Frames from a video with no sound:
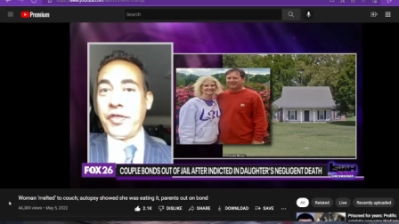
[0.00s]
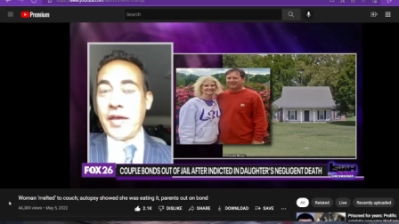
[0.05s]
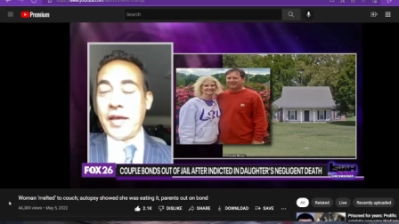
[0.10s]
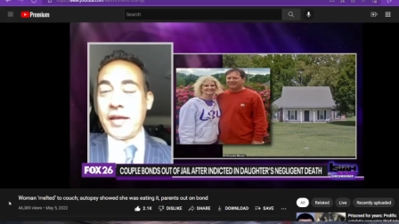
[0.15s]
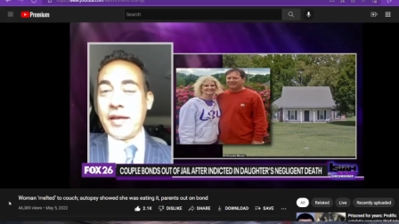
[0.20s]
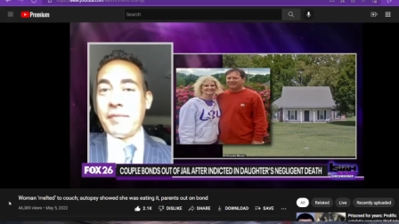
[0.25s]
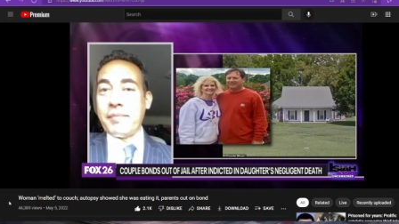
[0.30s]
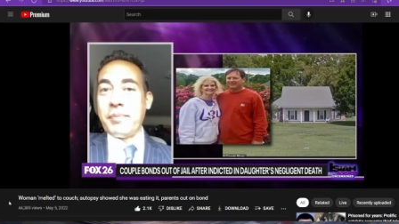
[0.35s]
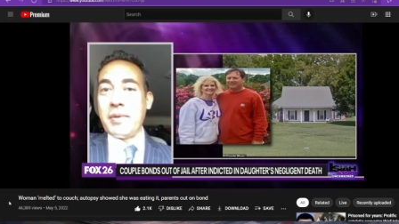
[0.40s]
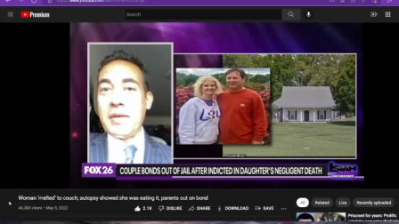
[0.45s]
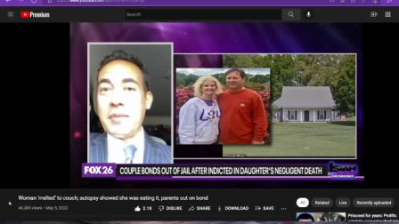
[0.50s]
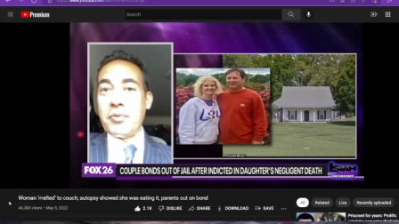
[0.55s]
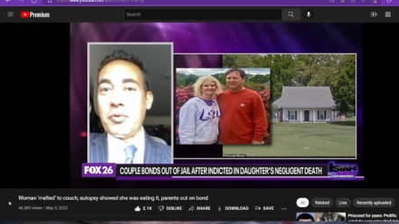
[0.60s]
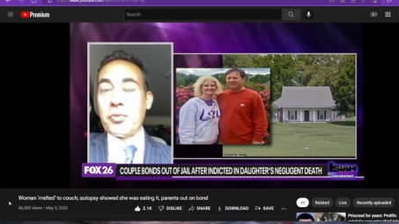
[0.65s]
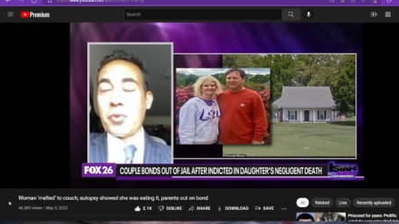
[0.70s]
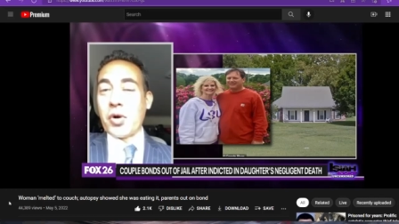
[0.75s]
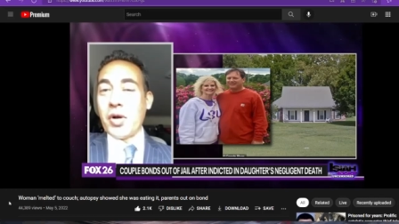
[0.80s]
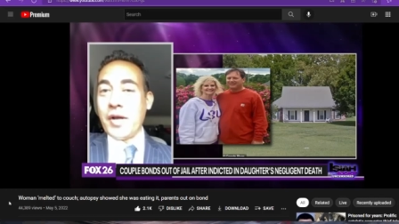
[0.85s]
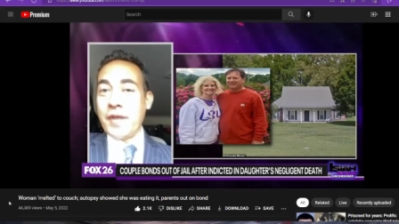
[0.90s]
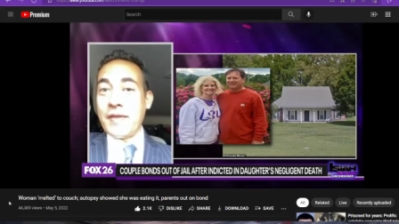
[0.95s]
think if people
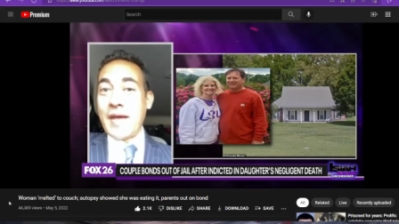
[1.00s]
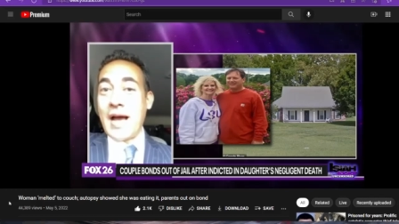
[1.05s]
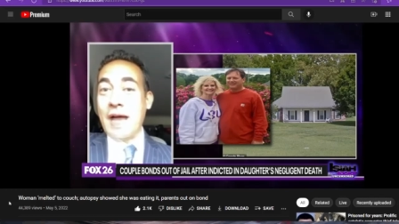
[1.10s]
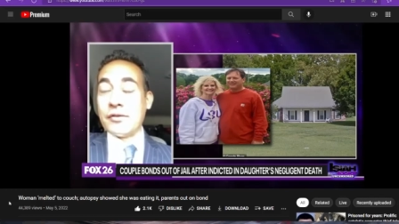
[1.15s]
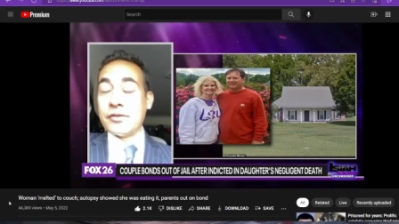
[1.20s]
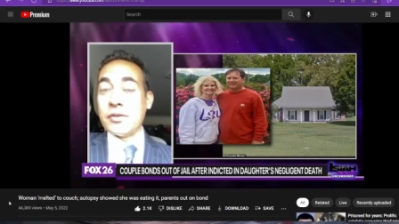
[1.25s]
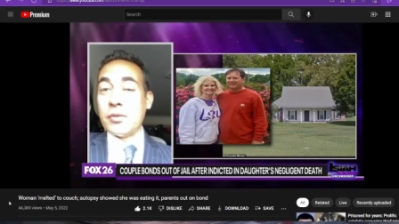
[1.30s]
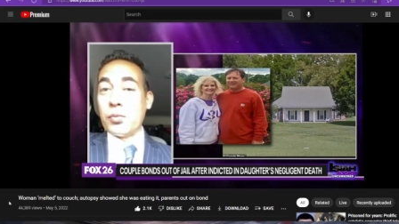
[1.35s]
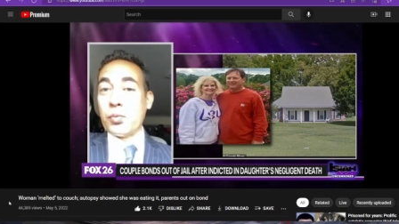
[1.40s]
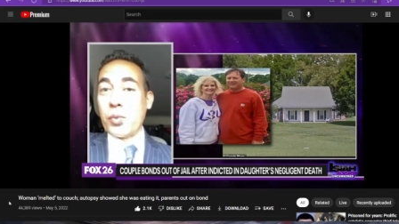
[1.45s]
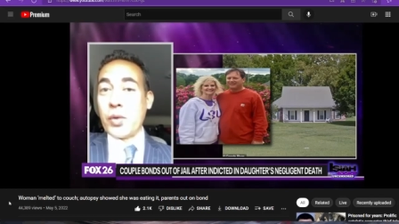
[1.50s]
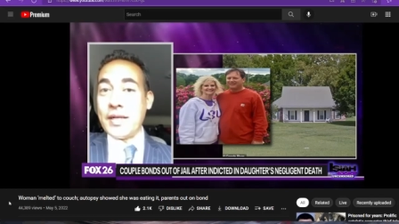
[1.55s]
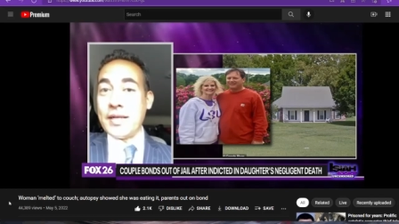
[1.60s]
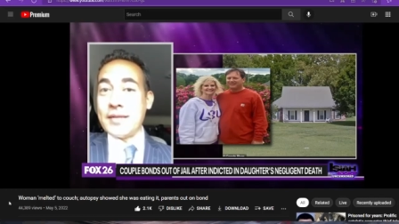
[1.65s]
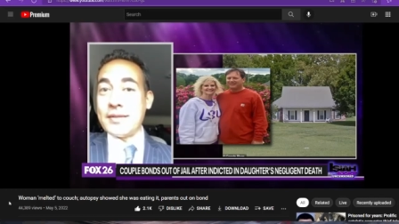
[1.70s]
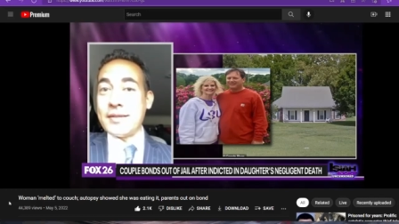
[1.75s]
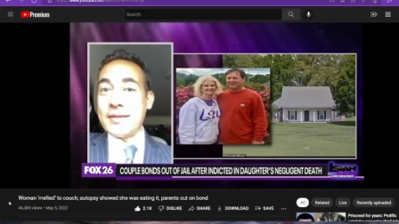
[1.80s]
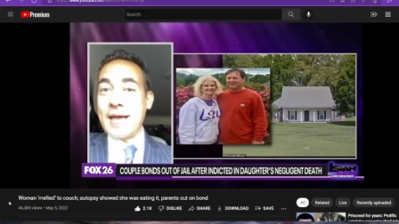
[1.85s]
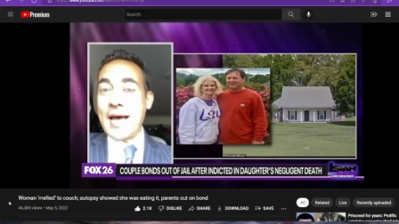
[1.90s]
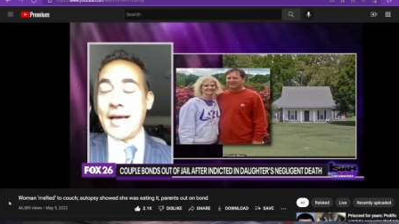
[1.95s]
were in the house and
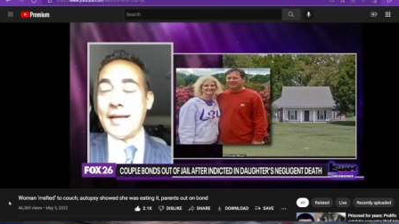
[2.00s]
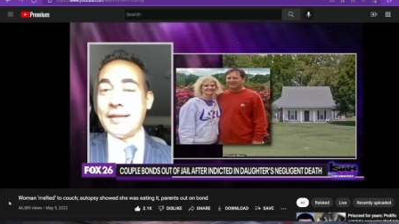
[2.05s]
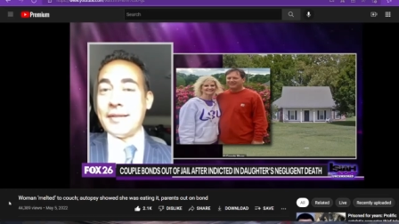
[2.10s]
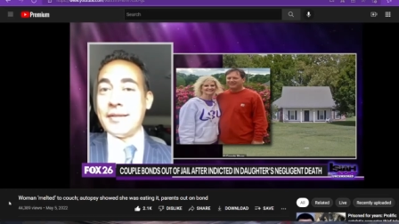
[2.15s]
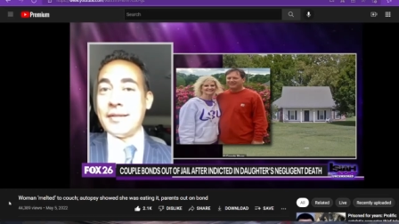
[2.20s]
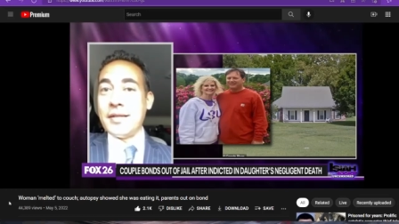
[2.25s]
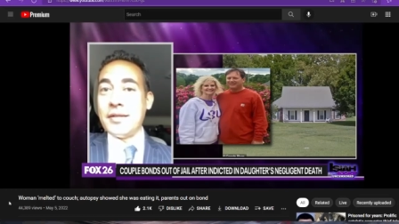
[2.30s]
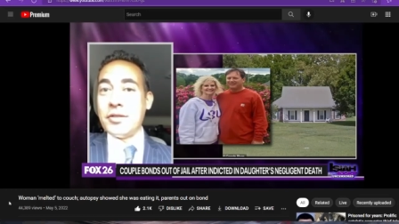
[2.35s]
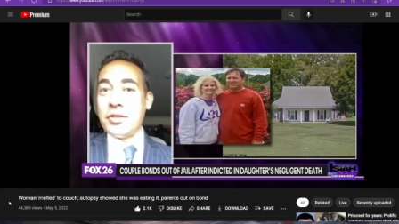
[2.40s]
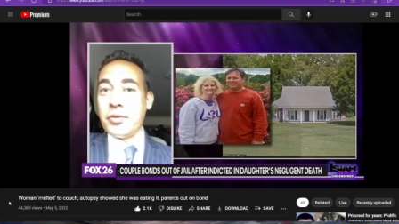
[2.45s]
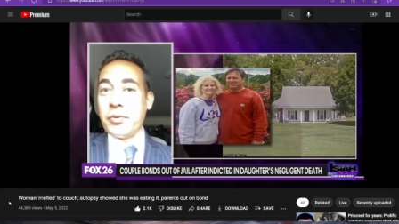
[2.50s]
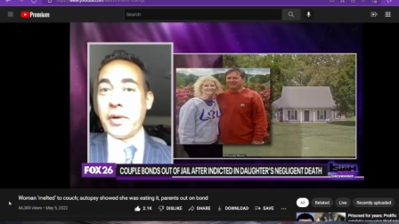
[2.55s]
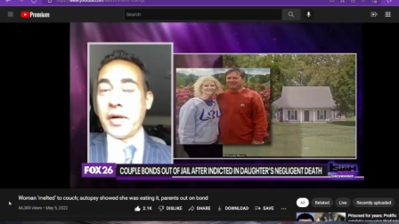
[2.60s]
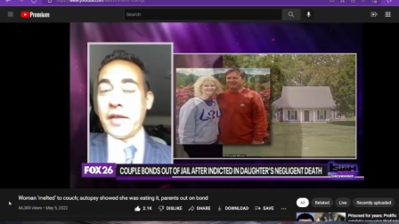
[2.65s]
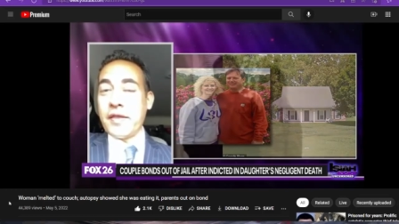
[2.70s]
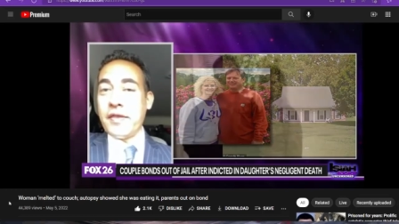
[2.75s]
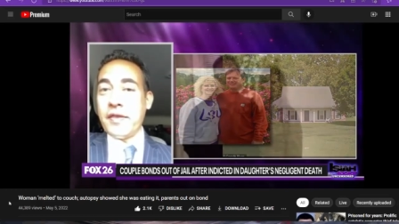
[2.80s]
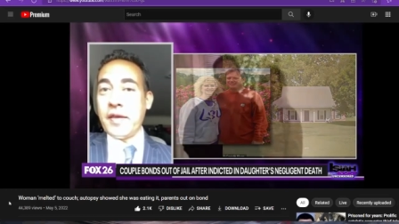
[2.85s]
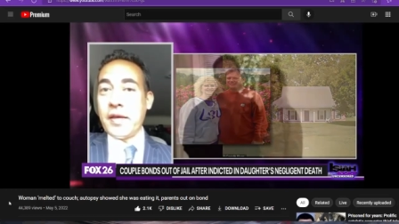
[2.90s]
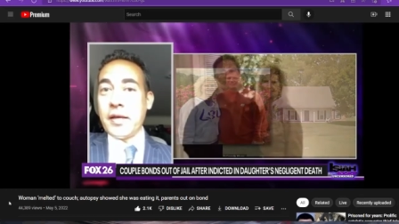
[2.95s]
witnessed that and didn't do
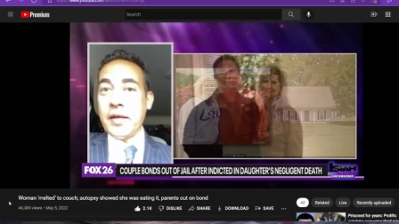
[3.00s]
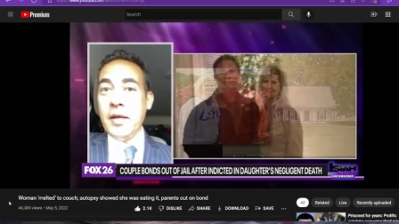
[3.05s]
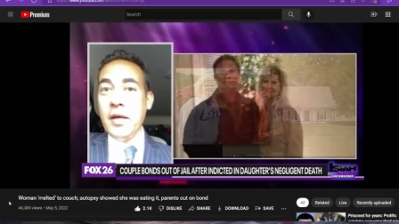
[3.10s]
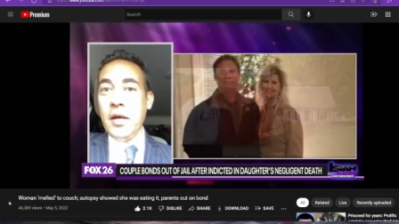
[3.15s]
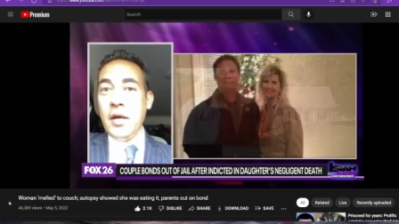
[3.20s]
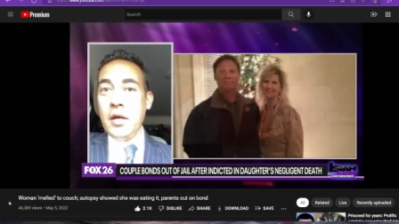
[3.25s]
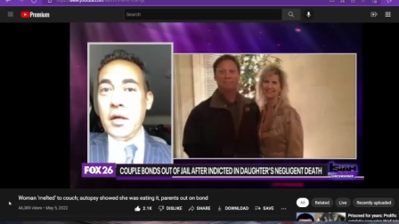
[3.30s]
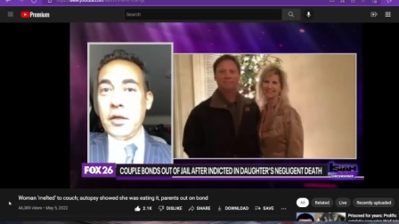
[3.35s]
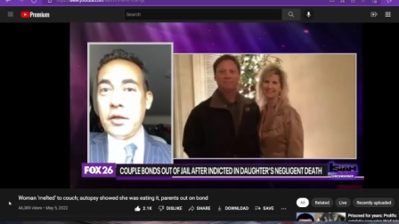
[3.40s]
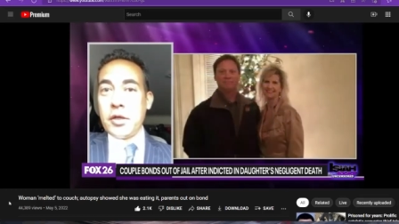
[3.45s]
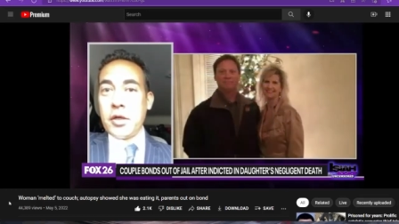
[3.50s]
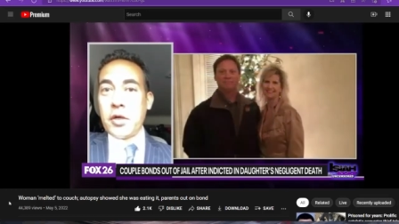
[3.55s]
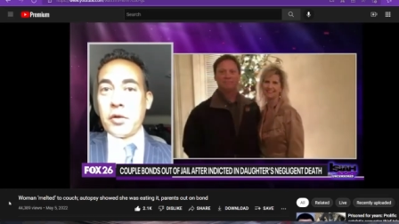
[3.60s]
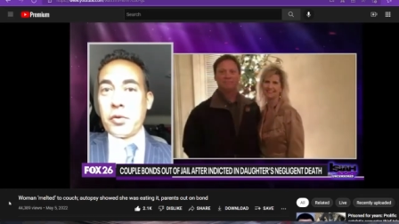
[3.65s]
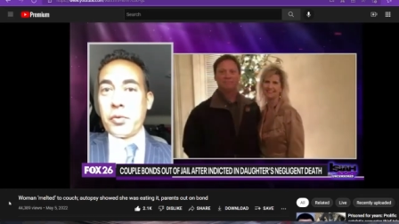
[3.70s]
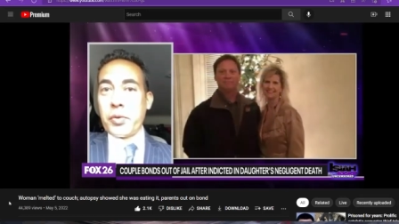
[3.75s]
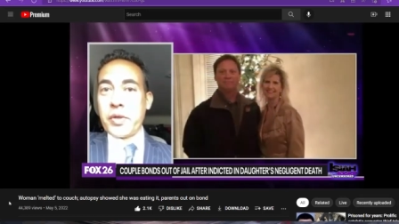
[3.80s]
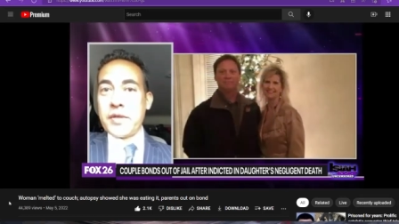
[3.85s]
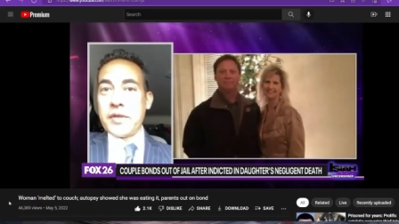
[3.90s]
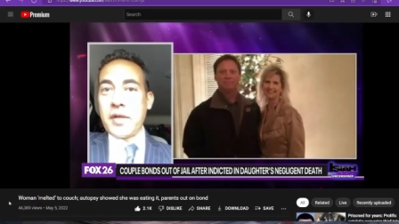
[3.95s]
anything, you know,
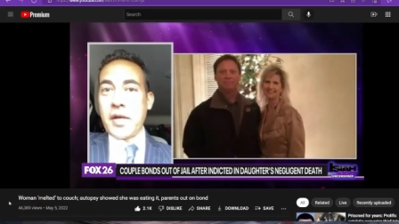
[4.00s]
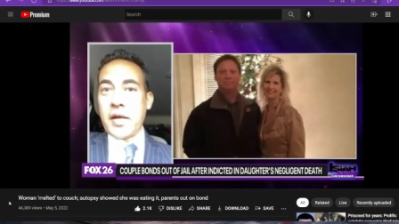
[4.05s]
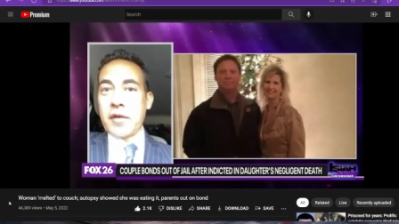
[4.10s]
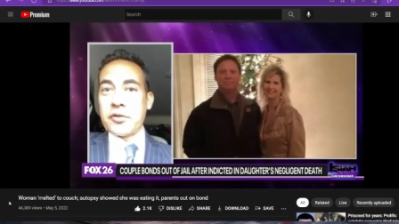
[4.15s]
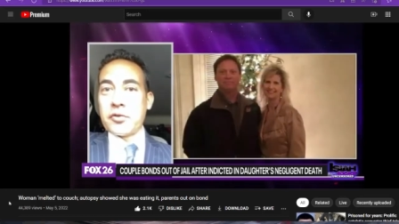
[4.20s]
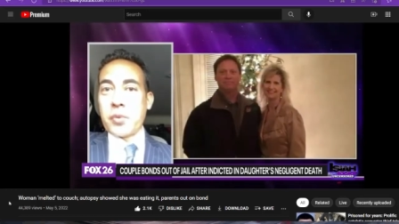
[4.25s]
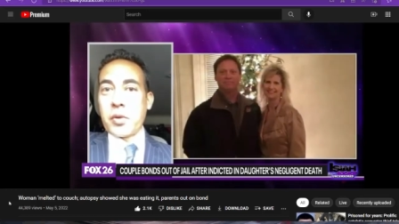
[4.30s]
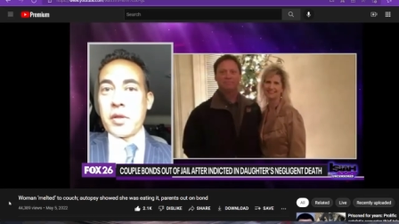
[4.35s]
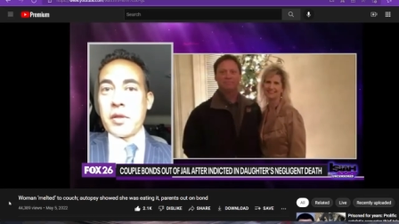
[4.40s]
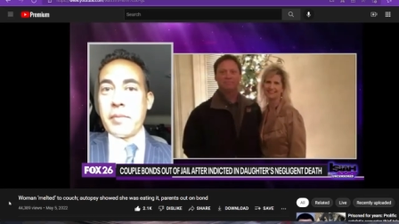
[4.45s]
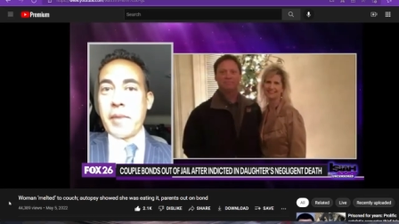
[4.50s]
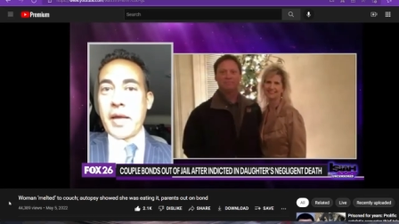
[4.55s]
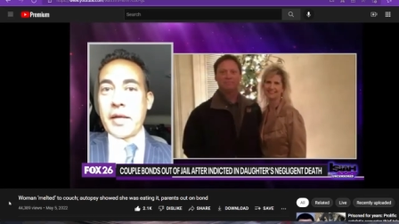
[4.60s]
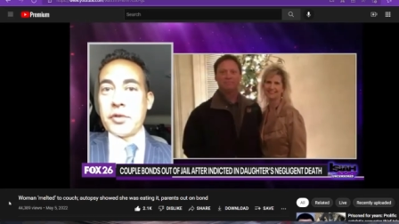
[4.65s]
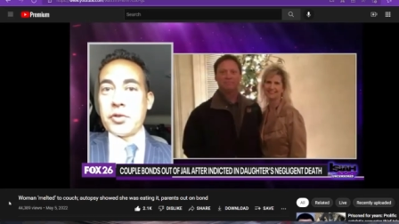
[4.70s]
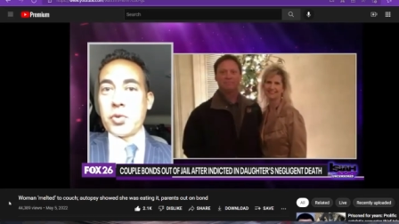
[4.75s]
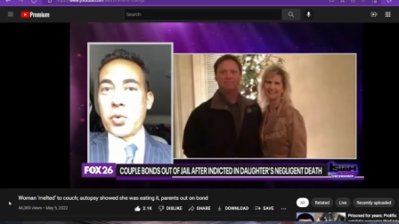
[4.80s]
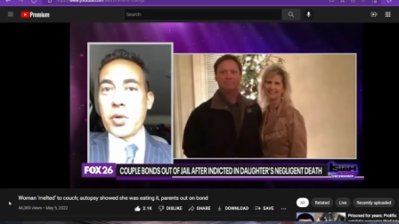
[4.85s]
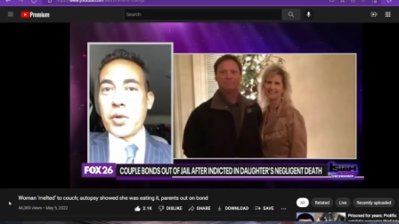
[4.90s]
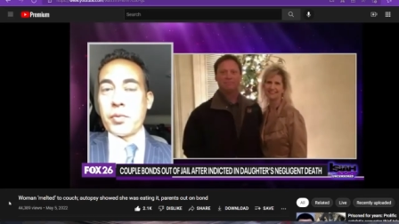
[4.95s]
Louisiana is one of the
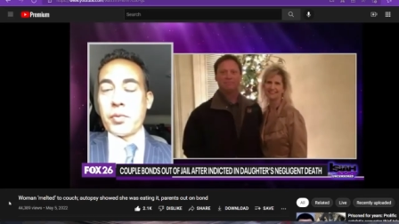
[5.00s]
mandatory